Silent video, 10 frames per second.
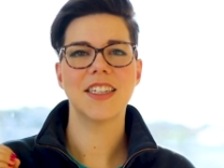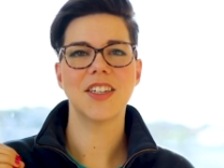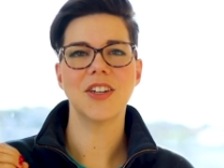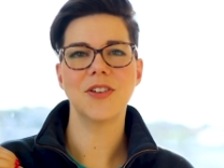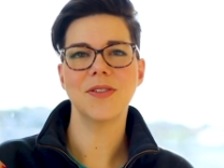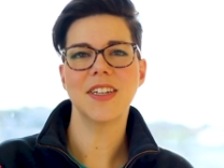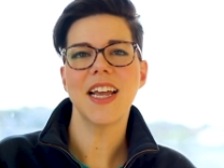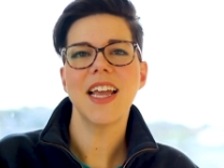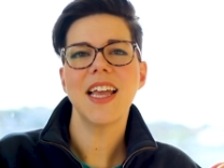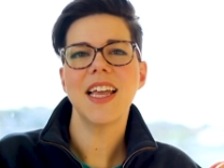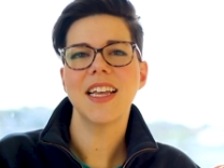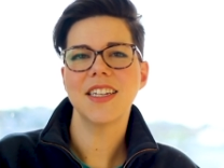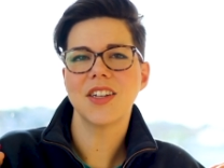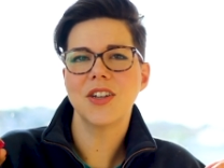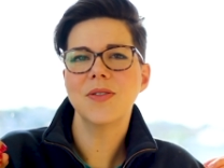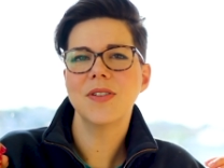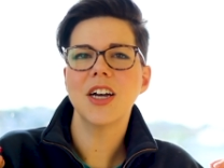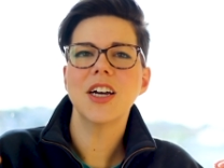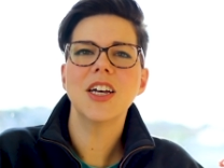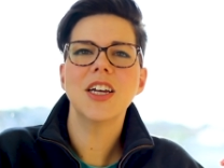it's a new day, it's a new
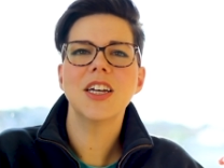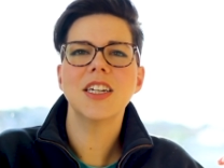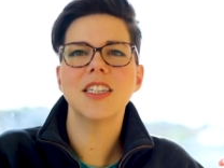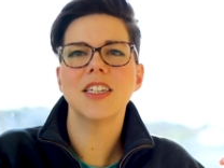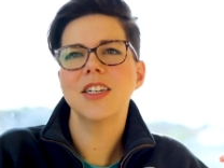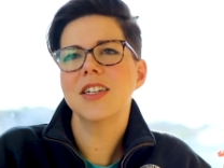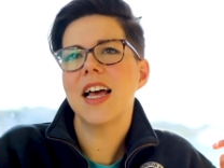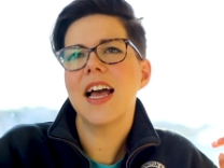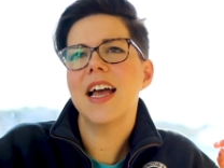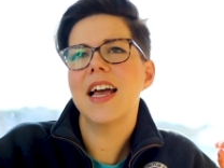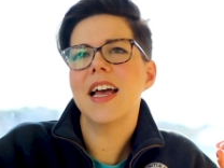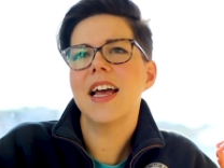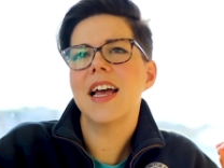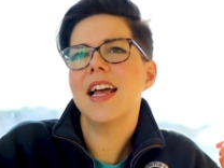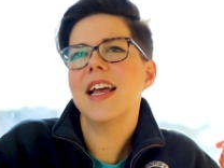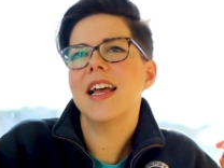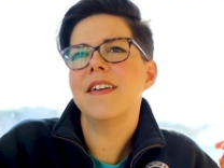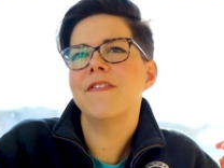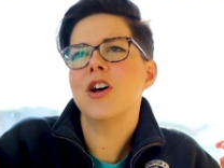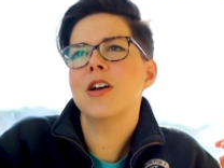dawn, it's a new
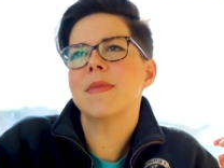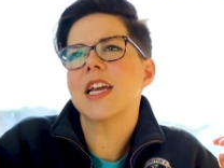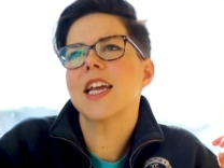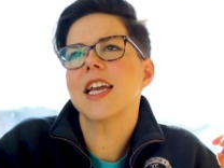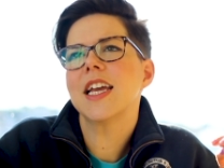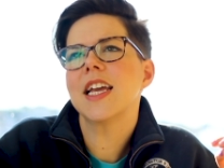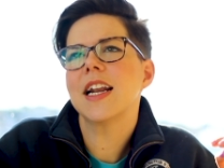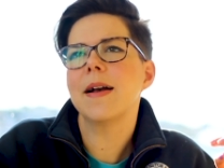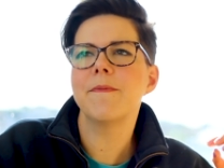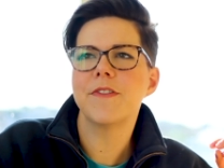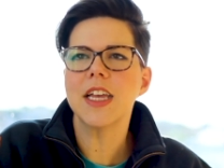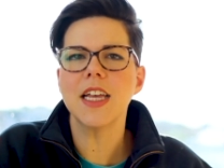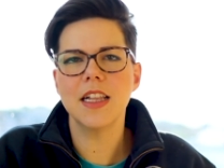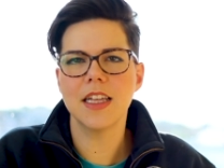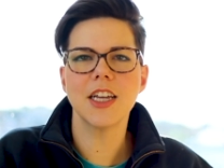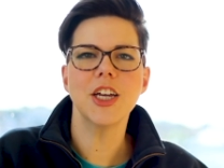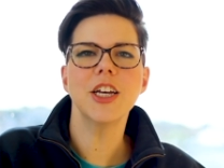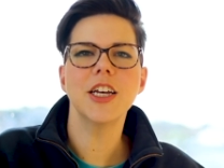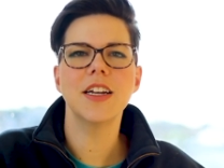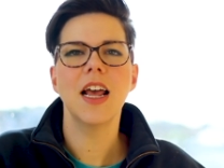life for me, and I'm feeling
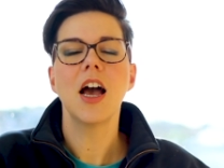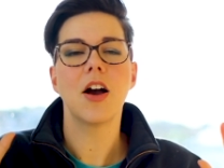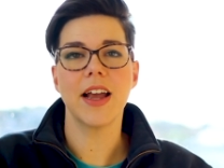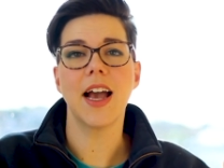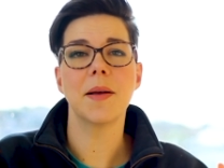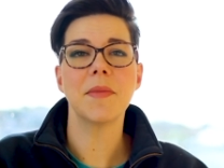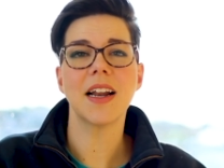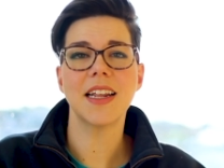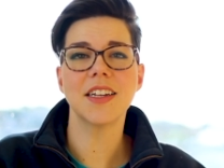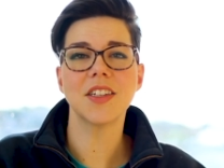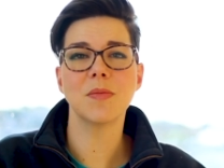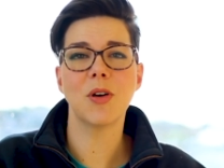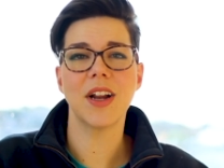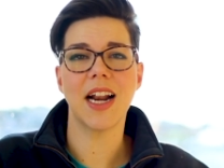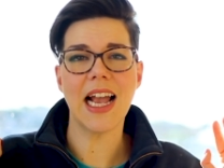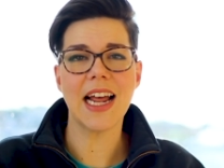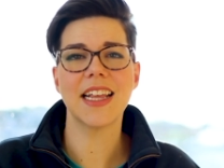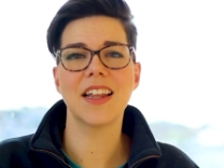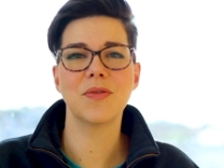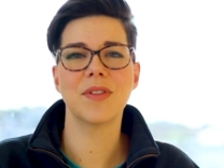good. Okay, I'm not Nina Simone, and I had
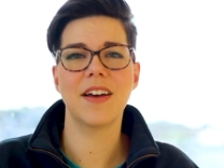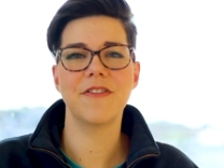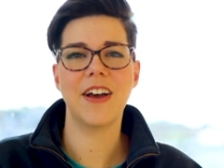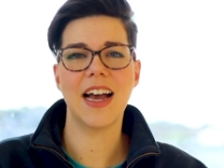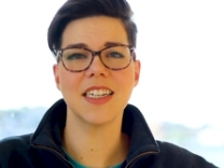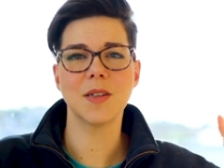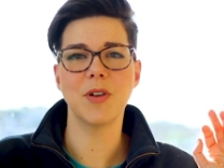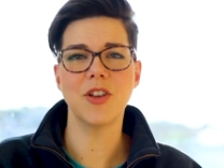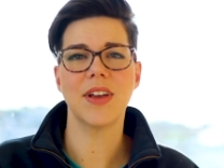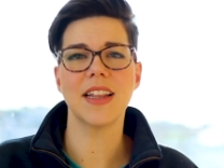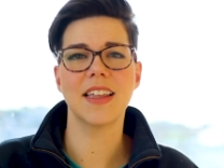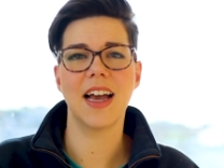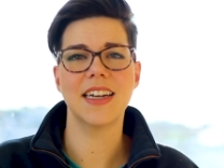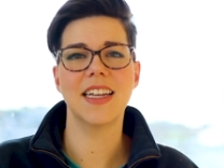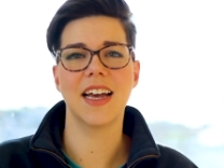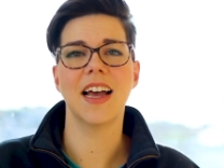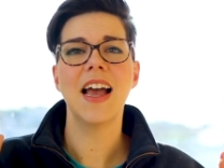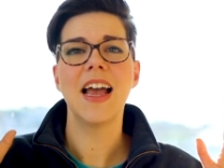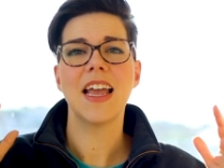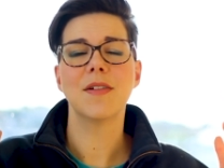to get through that fast, but you get the idea.
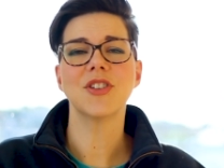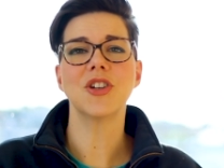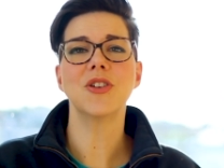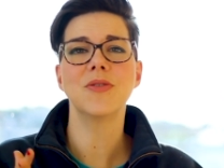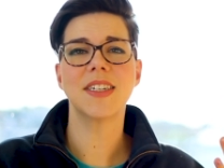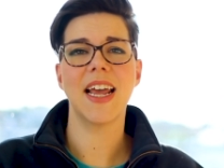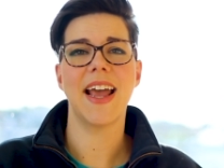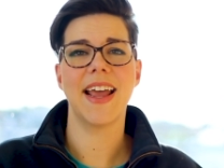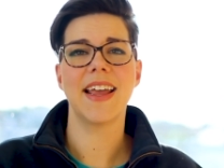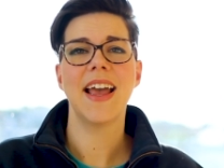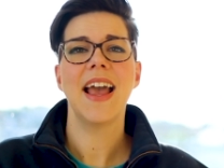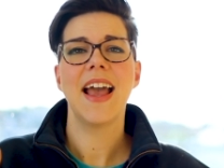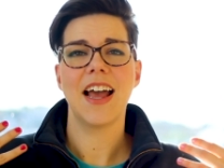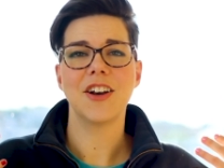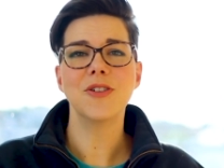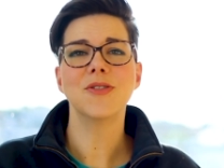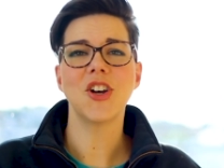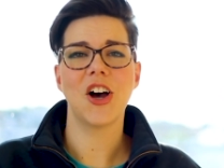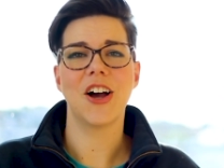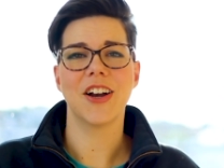It was a new day, a new
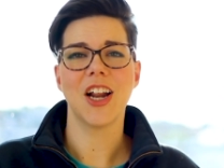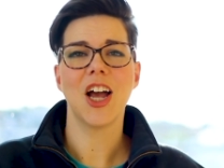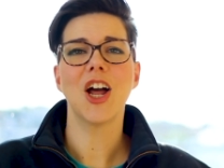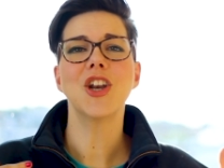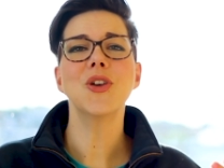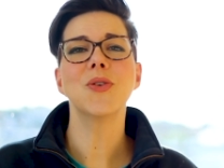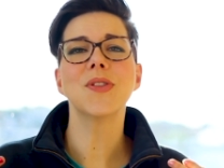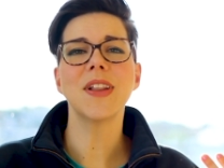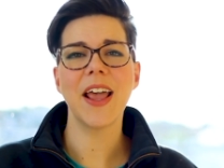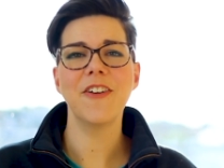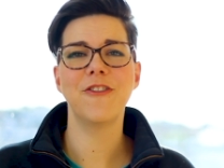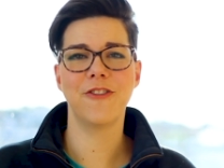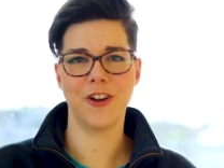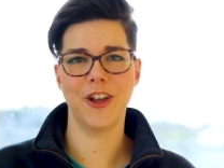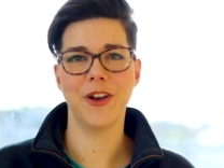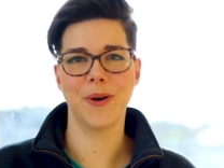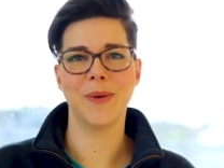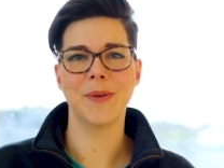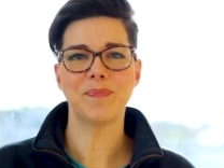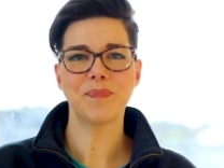dawn, a new life for you.